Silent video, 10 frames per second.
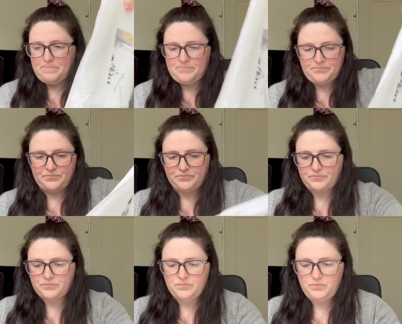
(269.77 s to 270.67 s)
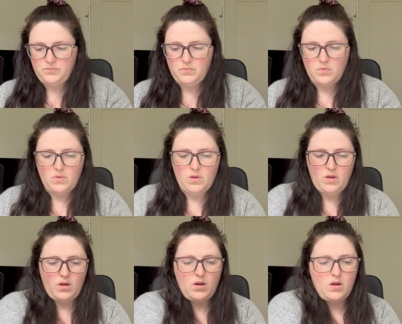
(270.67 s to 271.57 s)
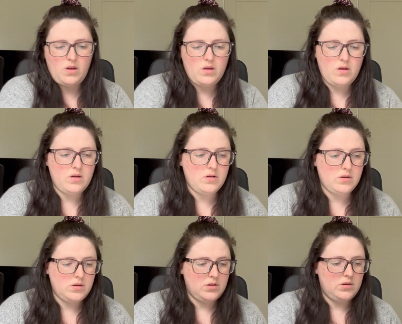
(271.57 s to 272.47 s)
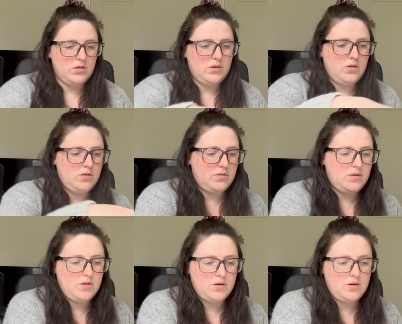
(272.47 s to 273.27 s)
No one is speaking in this clip.